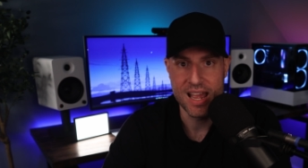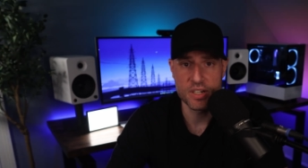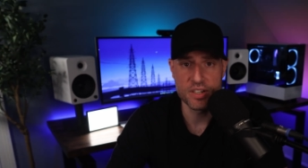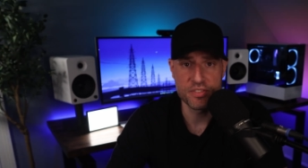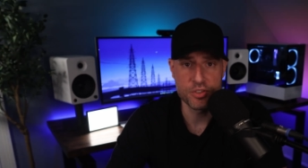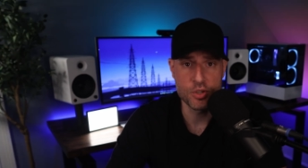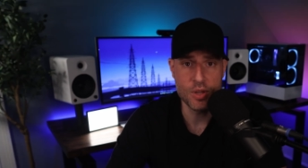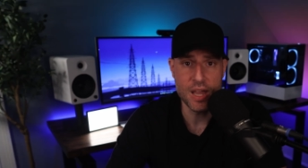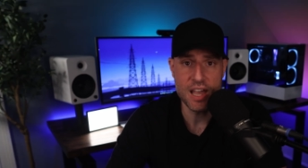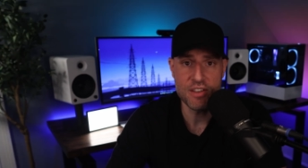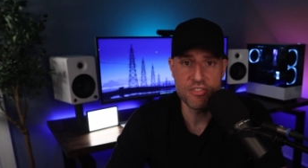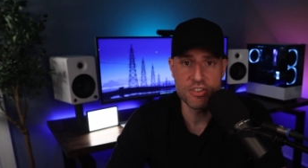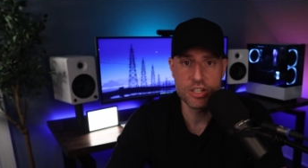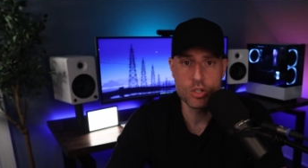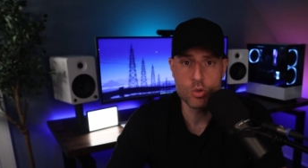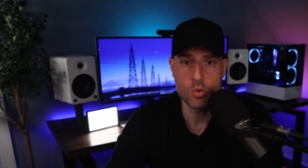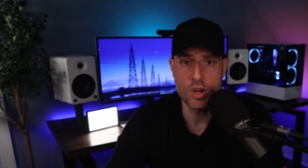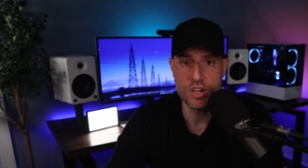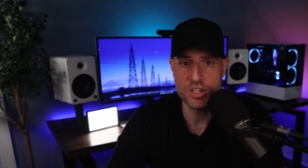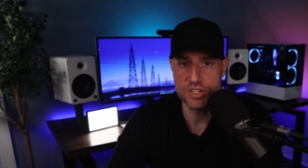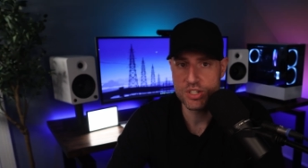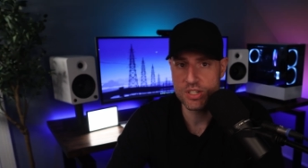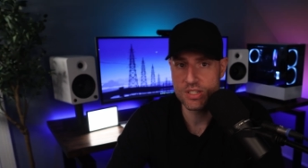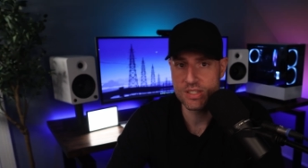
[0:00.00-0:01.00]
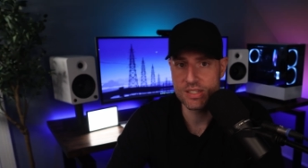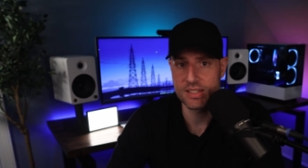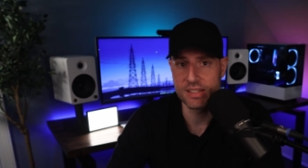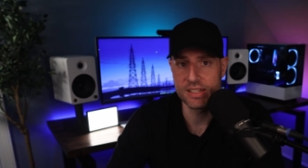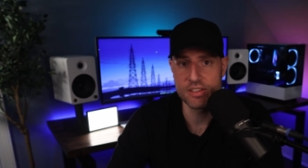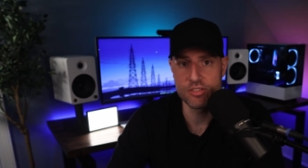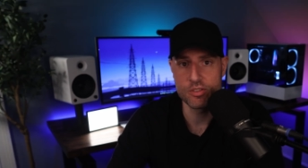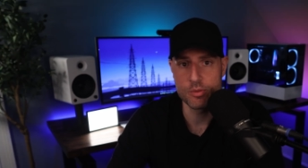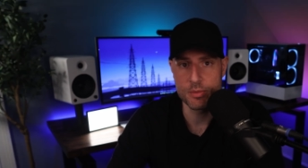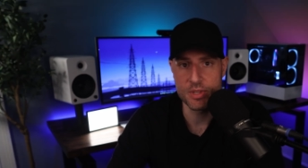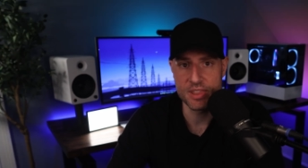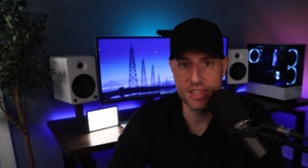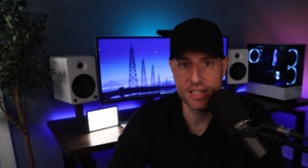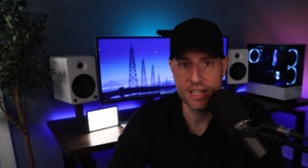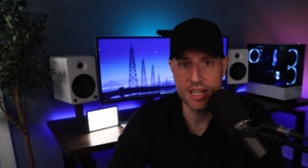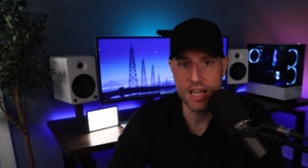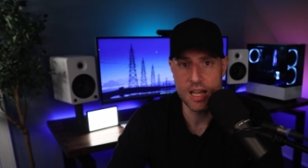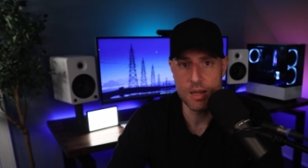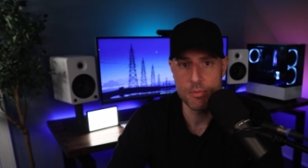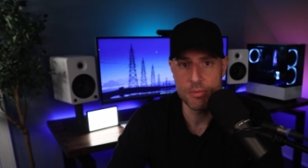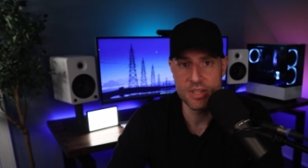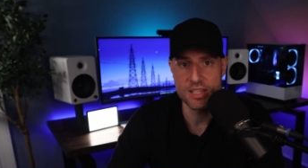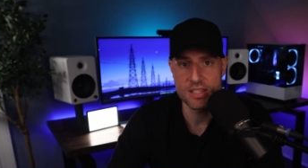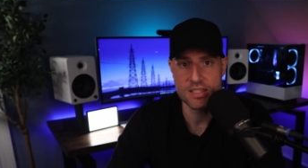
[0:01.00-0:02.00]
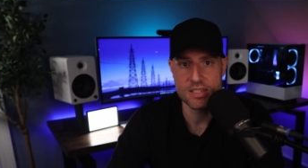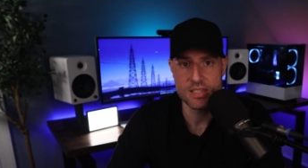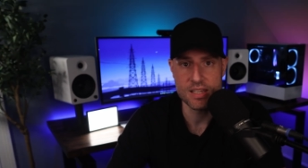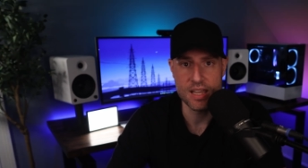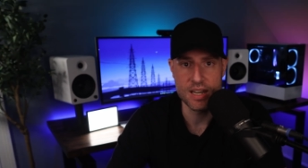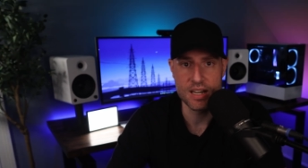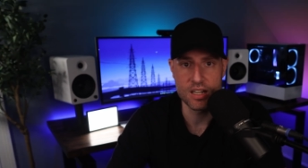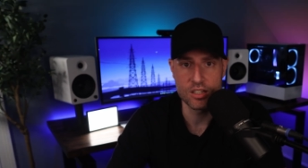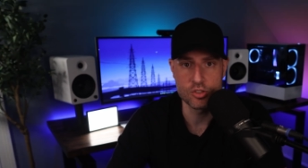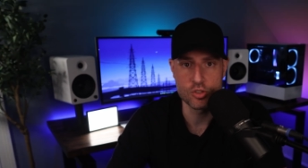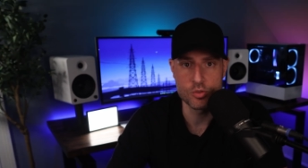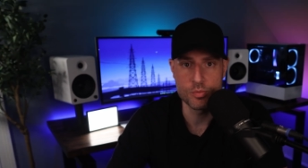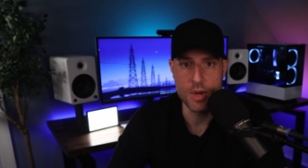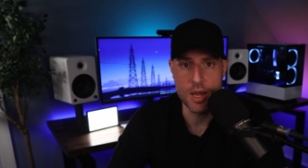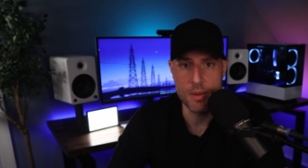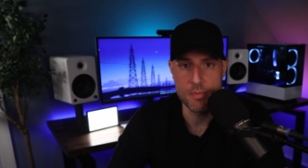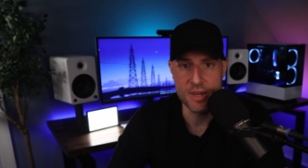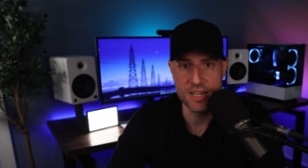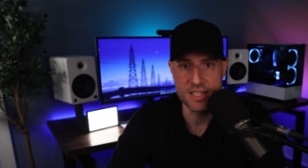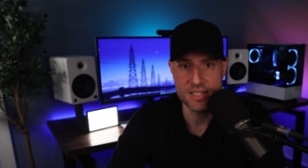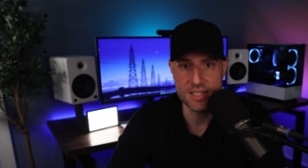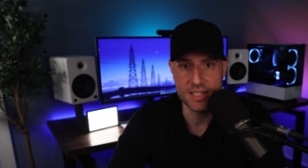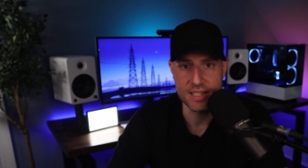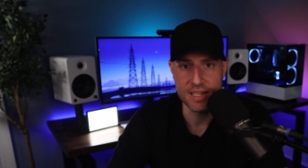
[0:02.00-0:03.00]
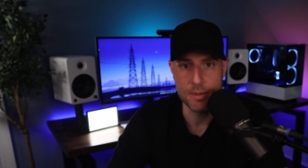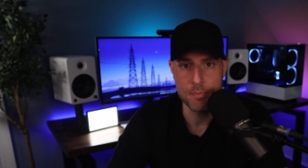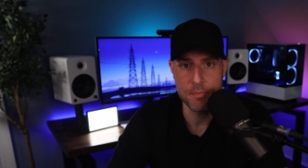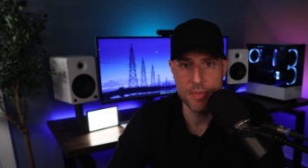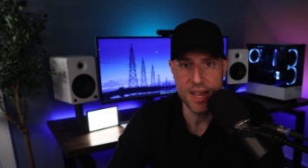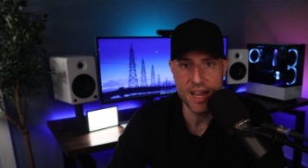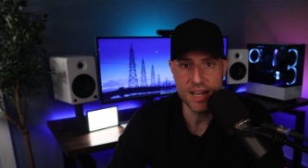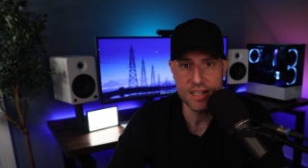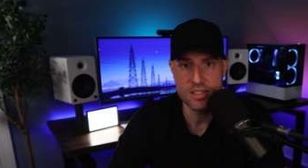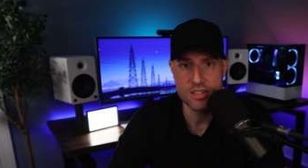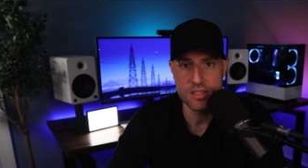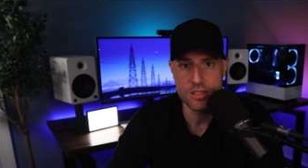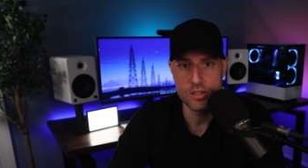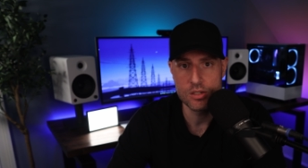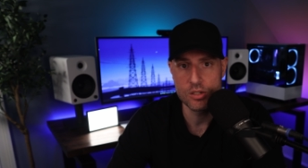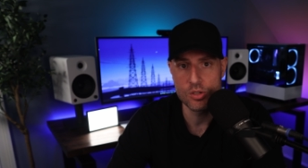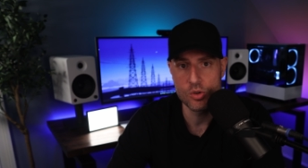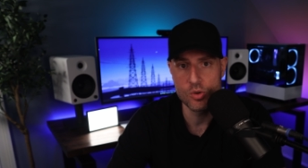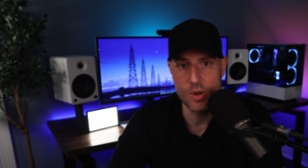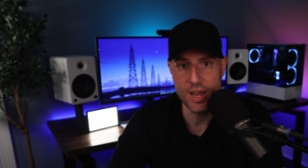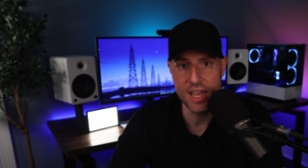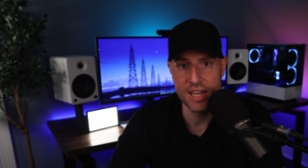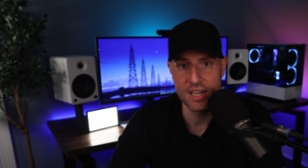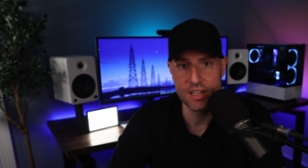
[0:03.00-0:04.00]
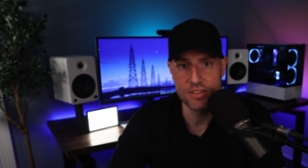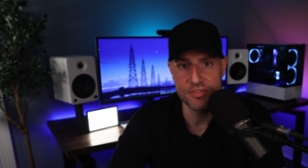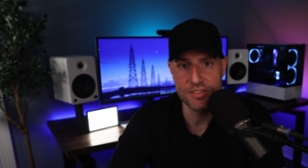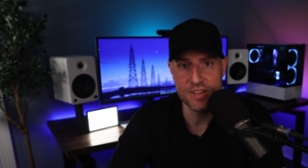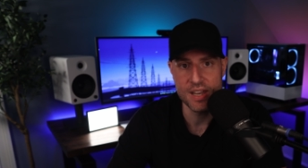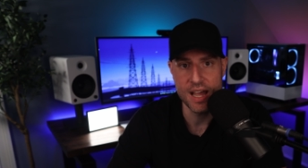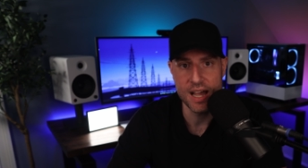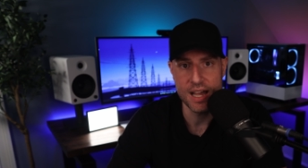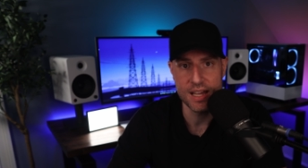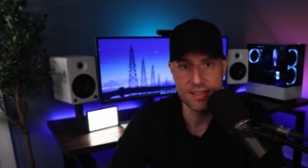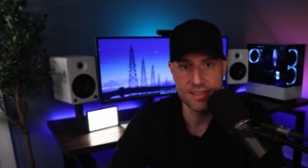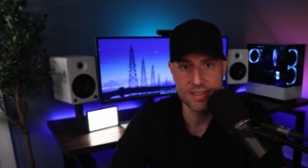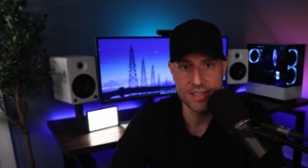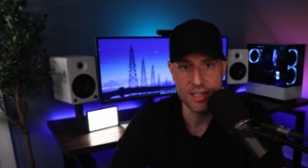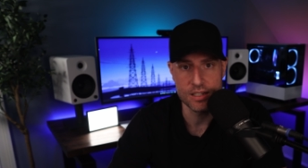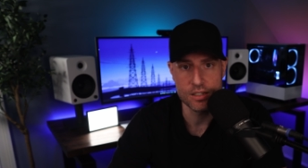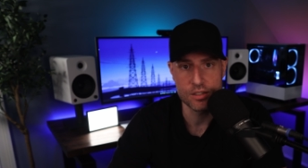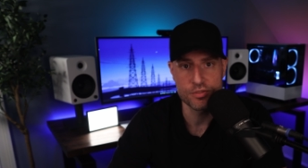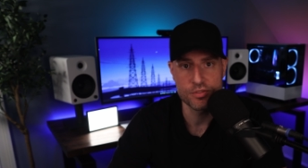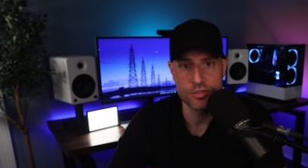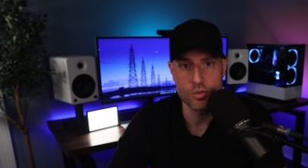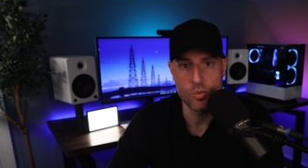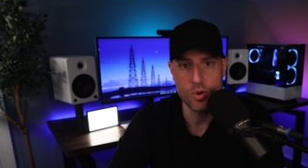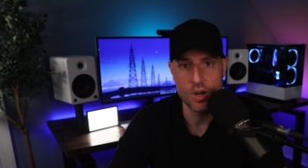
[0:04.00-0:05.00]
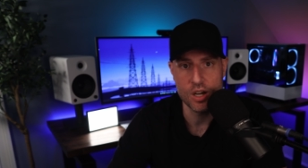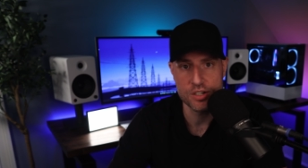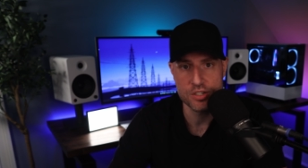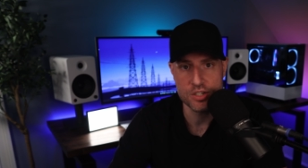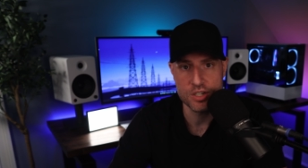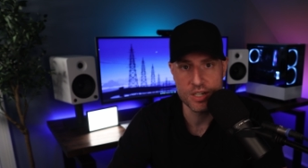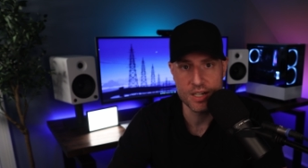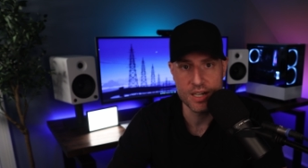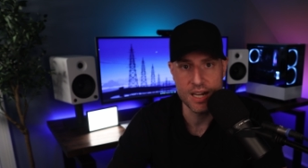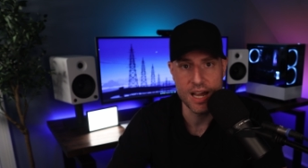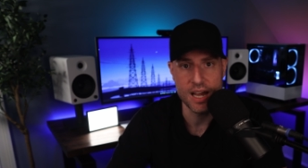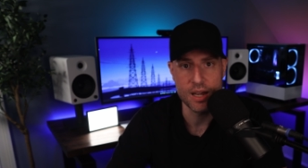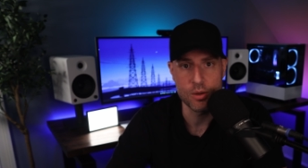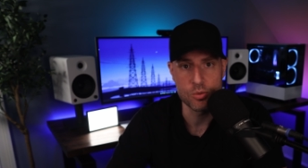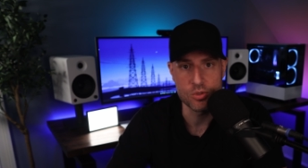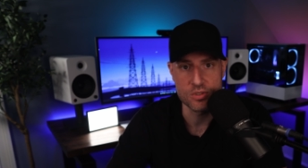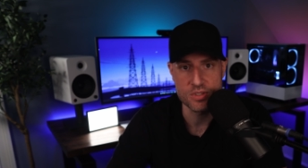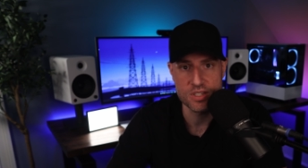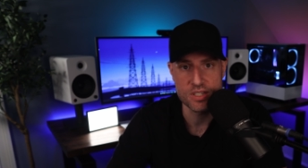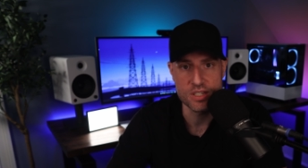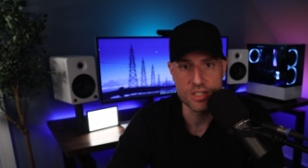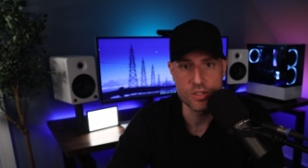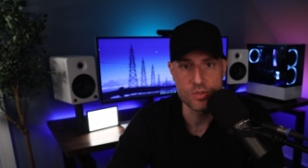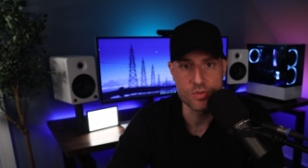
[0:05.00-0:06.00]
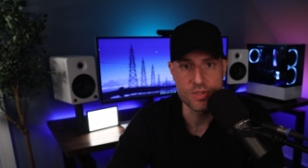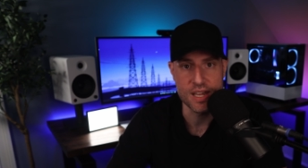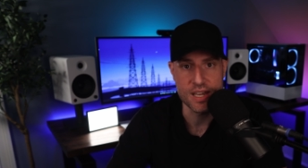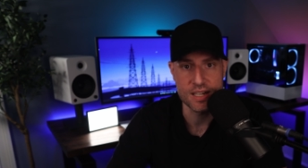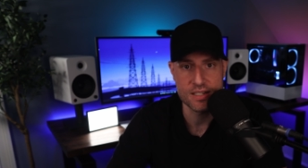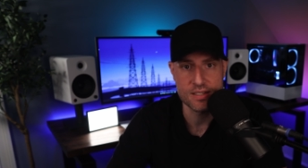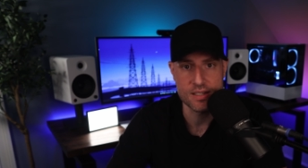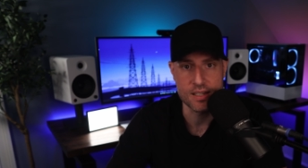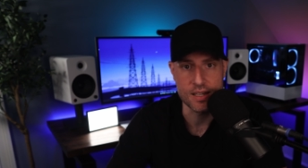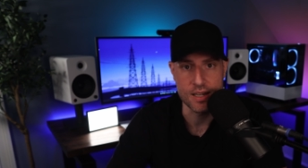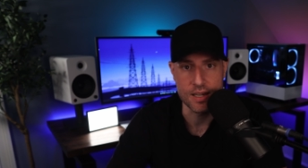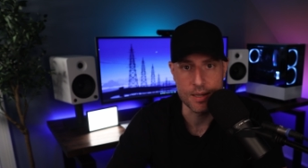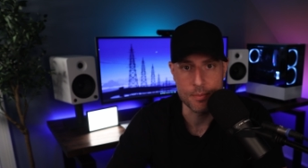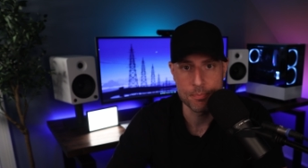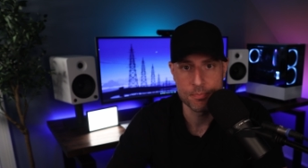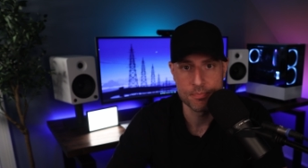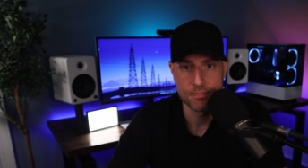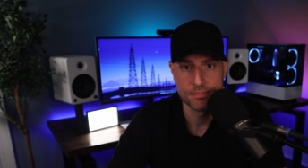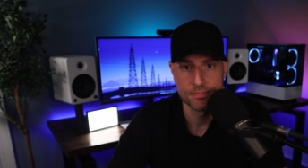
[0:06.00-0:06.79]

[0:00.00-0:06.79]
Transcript: But if you have any questions, leave them in the comments and I'll do my best to get back to you. And if not, thank you for watching. I will see you next time.